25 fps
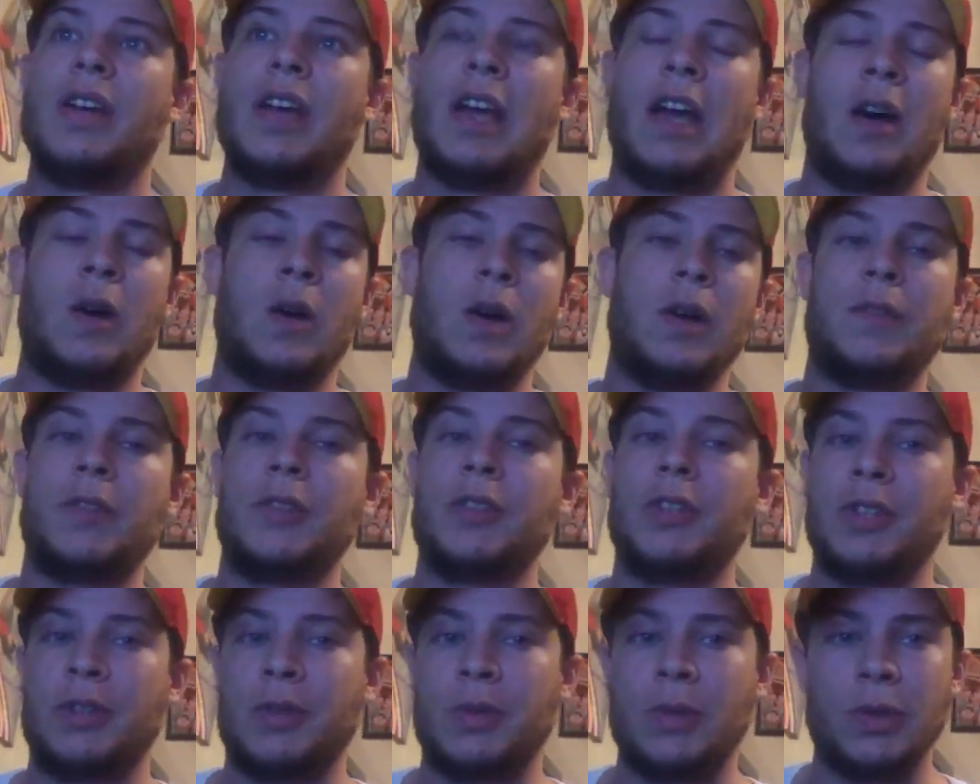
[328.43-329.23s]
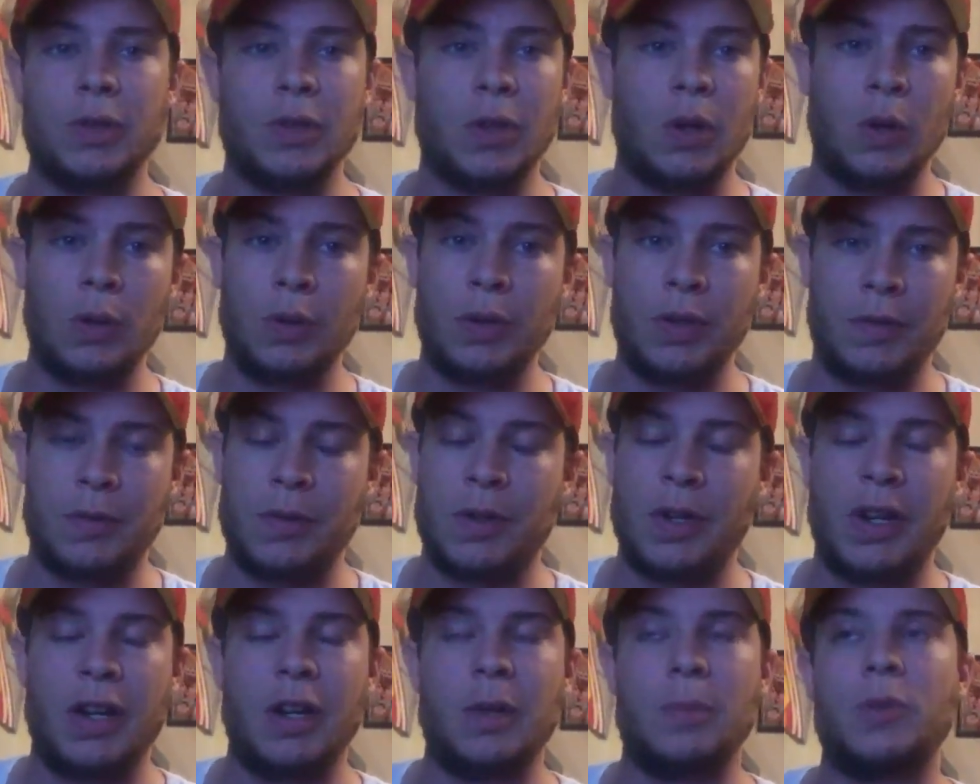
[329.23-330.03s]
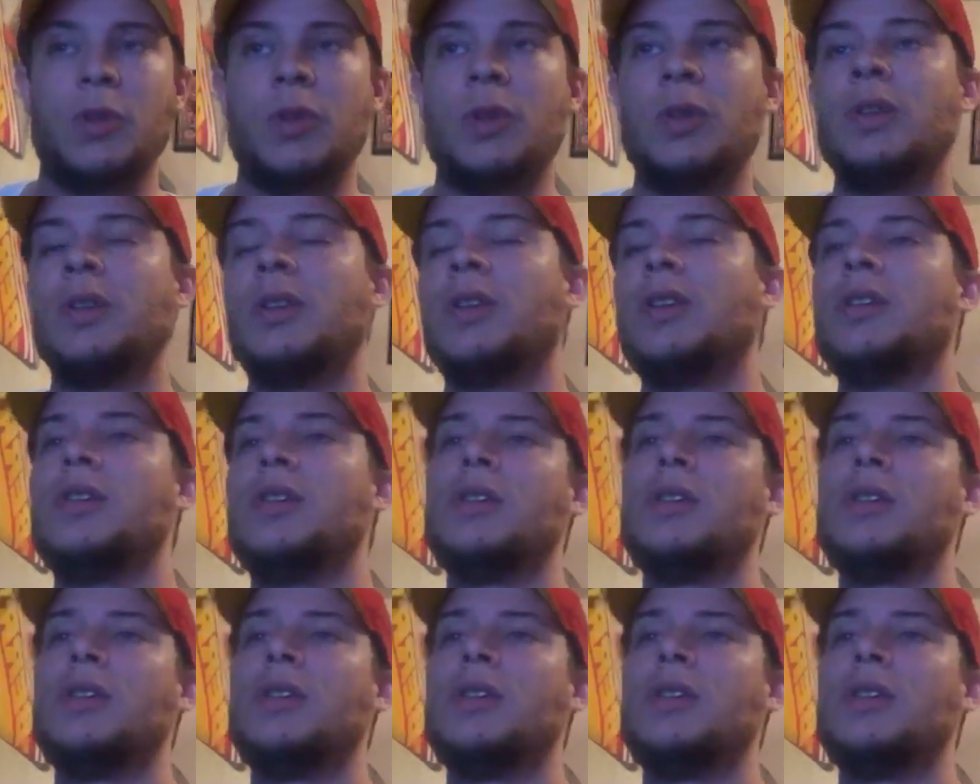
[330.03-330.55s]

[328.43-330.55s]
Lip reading: However, this one's a whole different animal.